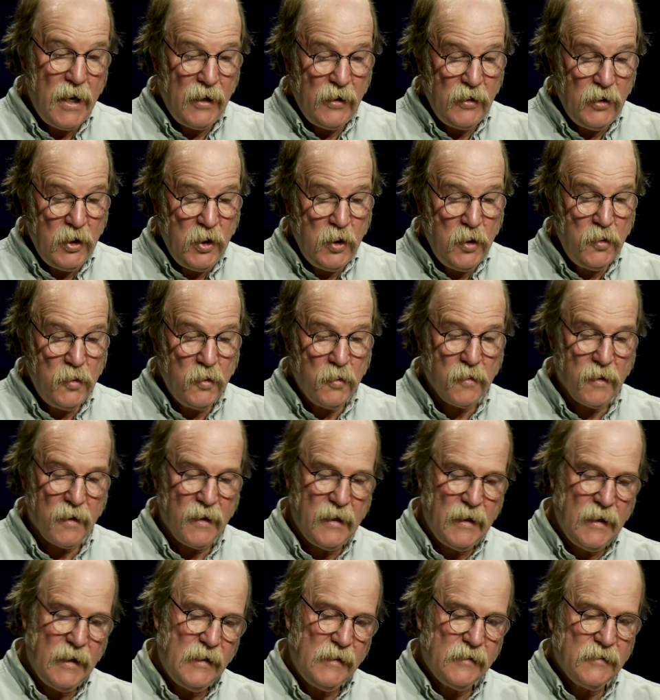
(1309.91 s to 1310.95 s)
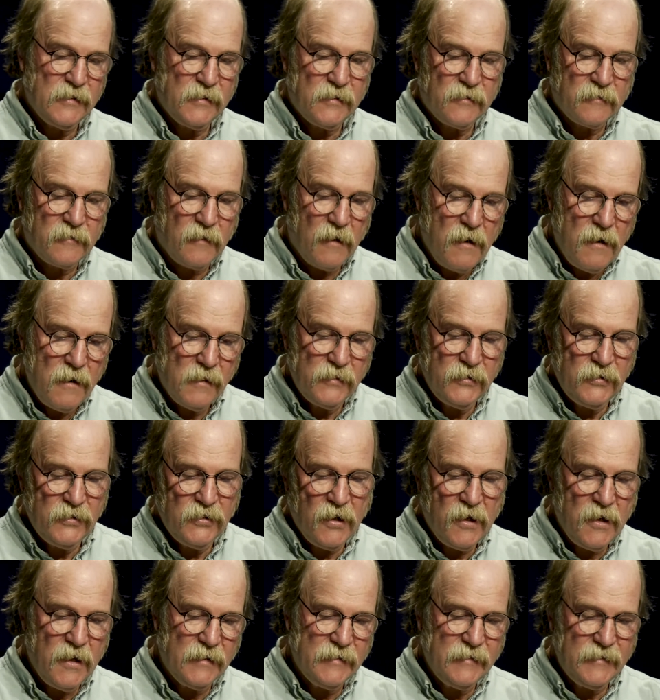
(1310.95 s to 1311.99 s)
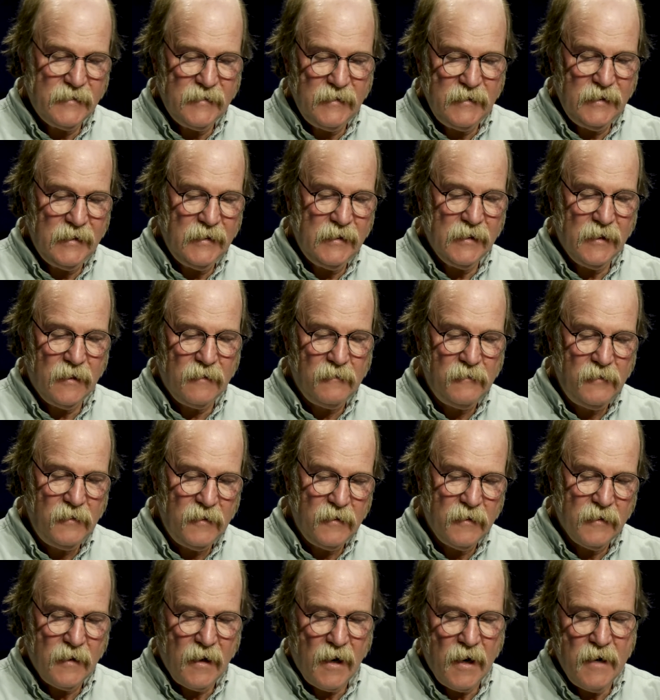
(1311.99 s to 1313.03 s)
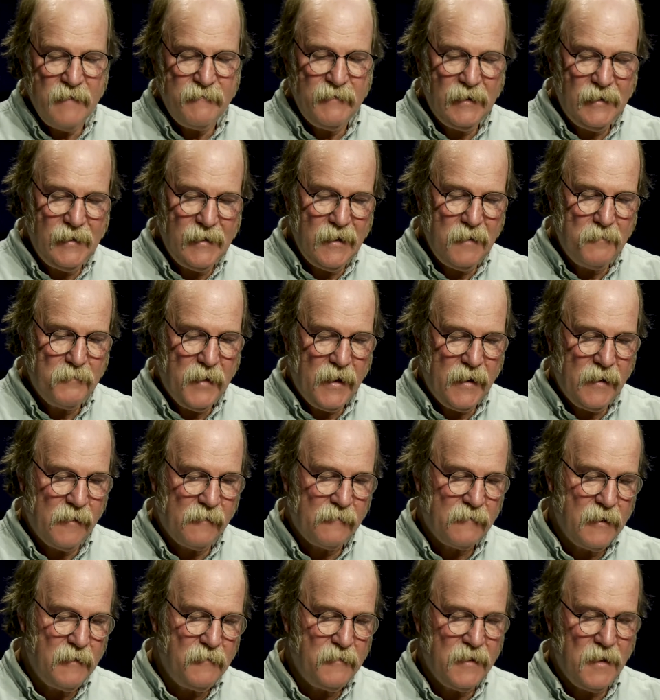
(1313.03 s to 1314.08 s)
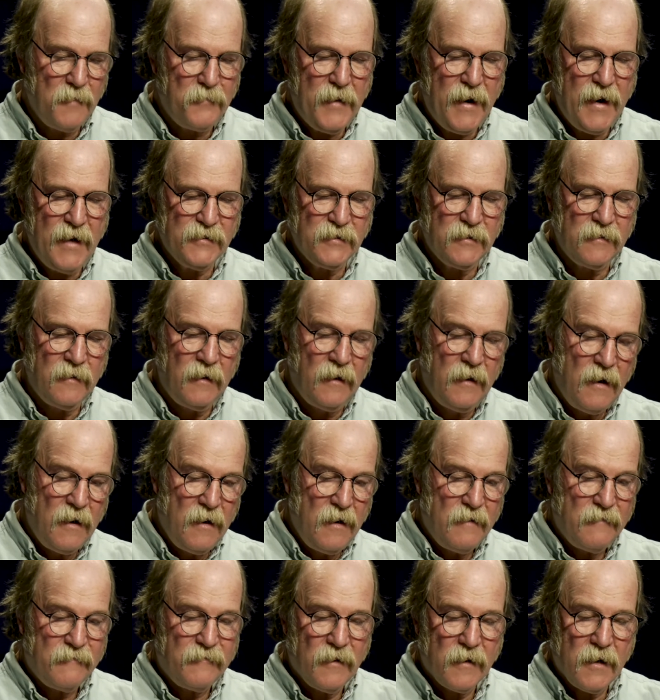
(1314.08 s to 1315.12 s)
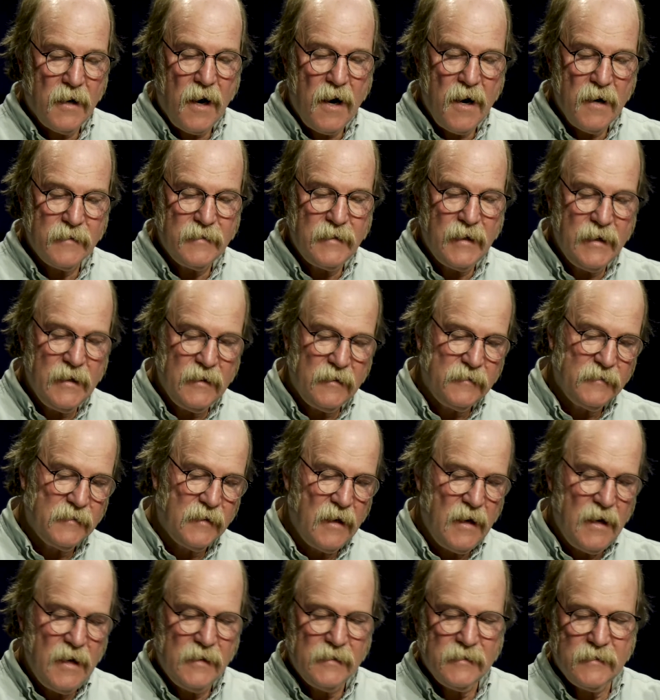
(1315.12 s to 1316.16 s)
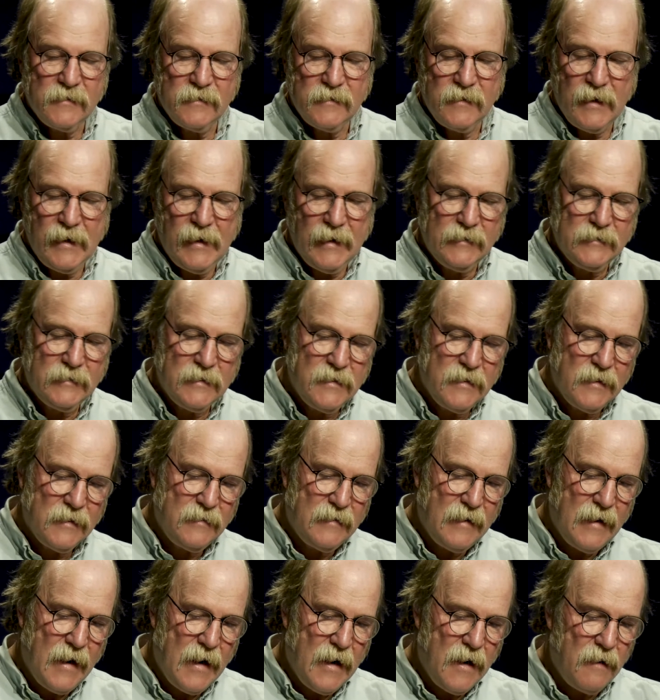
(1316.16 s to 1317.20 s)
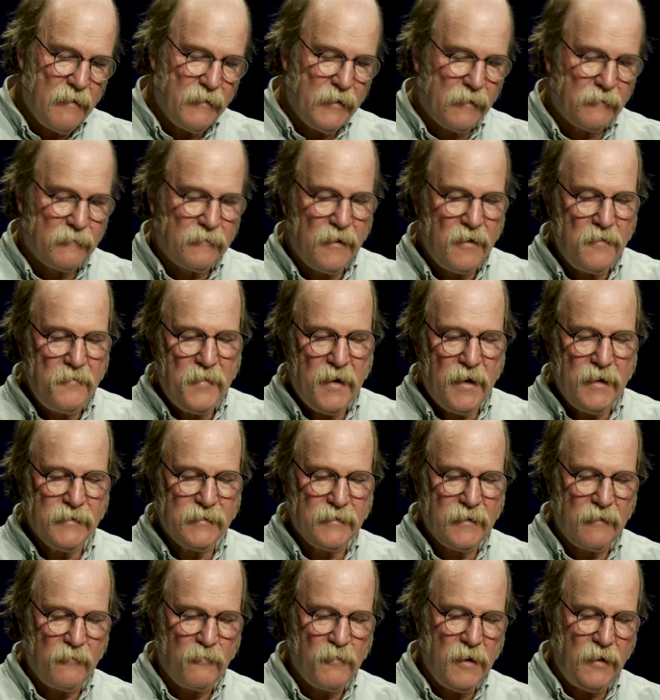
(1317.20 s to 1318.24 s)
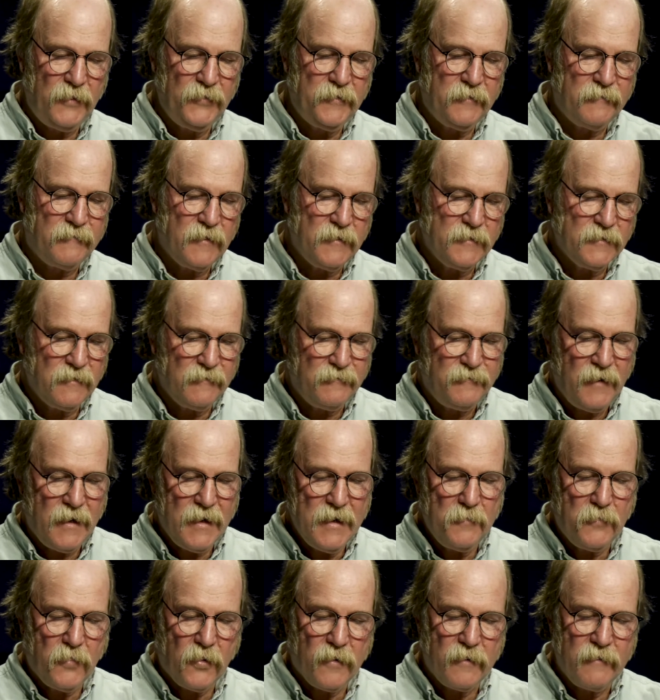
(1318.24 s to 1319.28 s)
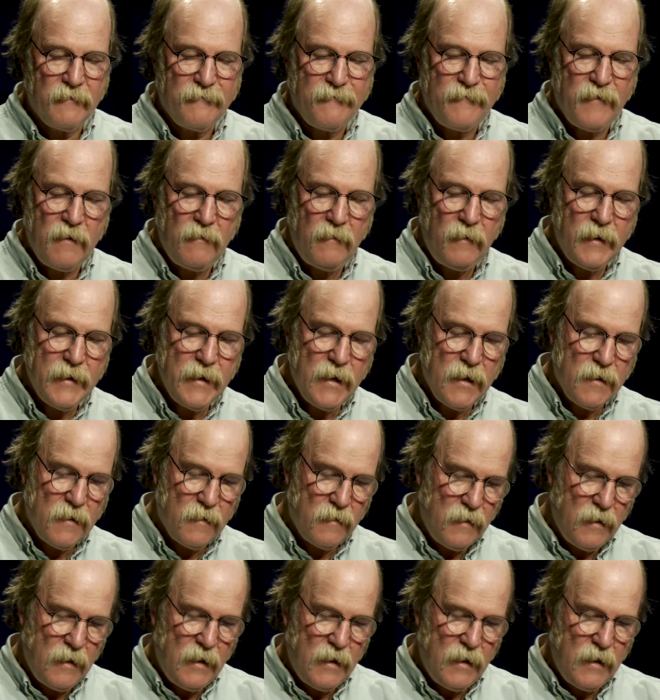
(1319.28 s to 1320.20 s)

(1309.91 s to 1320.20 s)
You, strong-jawed CEO look, Ivy League pedigree with a passion for cocktails, steaks, and the Dow, and a robust and well-diversified portfolio.